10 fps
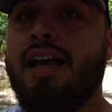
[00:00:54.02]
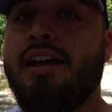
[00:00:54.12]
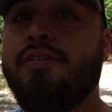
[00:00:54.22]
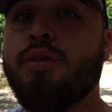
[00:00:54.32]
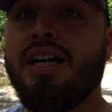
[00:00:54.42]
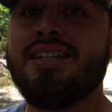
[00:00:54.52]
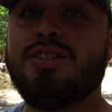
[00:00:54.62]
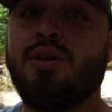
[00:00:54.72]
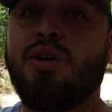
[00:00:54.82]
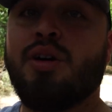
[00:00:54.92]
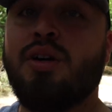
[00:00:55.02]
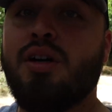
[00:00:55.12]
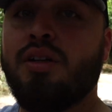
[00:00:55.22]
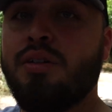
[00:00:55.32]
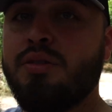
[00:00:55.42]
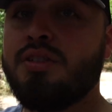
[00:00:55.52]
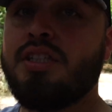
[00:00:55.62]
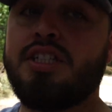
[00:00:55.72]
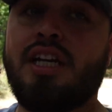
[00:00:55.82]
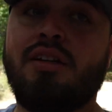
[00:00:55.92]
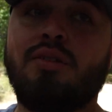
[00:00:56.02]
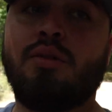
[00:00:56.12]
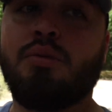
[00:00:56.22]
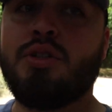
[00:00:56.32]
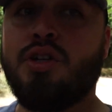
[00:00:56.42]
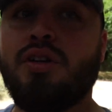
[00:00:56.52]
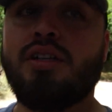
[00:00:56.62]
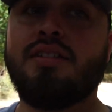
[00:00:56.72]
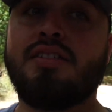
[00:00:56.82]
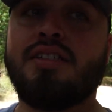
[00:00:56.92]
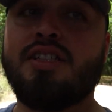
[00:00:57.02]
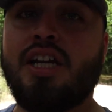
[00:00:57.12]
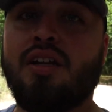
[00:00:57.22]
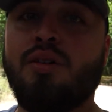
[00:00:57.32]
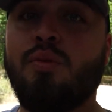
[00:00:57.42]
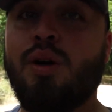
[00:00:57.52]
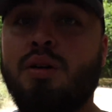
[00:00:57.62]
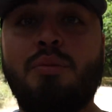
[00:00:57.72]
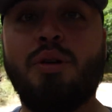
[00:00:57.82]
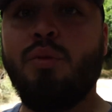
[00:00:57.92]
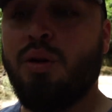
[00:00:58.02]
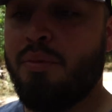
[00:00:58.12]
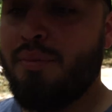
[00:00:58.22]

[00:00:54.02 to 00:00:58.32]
If you guys are new to the channel or returning to the channel, welcome and welcome